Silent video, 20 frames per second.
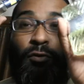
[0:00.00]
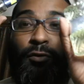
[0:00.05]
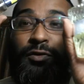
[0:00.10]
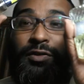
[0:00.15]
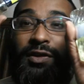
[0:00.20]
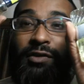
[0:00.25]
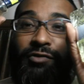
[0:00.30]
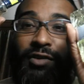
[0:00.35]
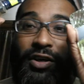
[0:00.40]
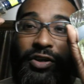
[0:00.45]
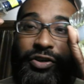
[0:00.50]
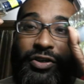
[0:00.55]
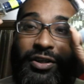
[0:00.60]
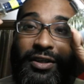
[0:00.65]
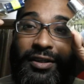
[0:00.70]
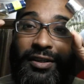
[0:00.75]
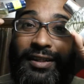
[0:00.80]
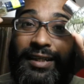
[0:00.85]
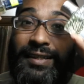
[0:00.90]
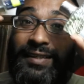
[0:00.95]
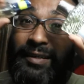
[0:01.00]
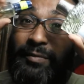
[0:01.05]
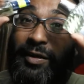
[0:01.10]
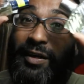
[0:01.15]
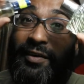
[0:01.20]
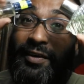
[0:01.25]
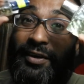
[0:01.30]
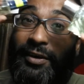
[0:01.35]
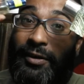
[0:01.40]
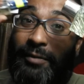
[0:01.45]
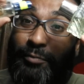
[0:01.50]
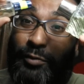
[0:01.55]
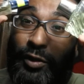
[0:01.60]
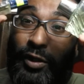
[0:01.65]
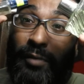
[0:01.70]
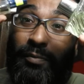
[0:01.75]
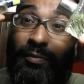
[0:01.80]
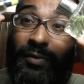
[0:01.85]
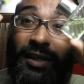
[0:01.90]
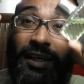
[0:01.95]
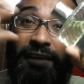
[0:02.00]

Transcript: Usavash, the similarity up top,